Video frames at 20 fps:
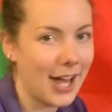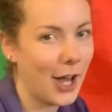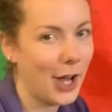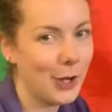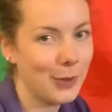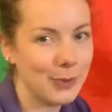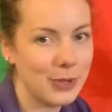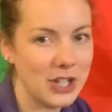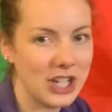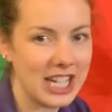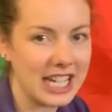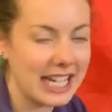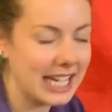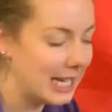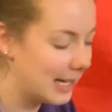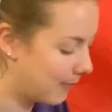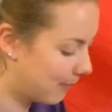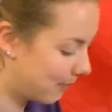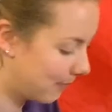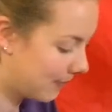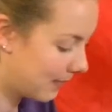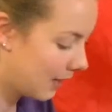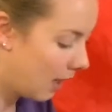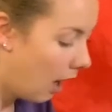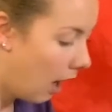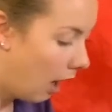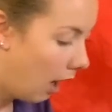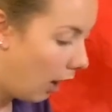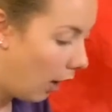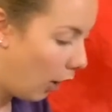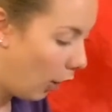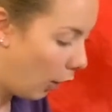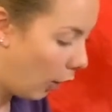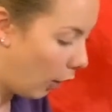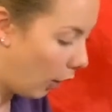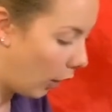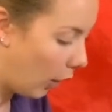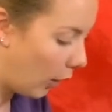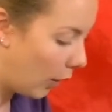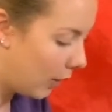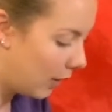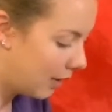Oh gee! Uh-oh!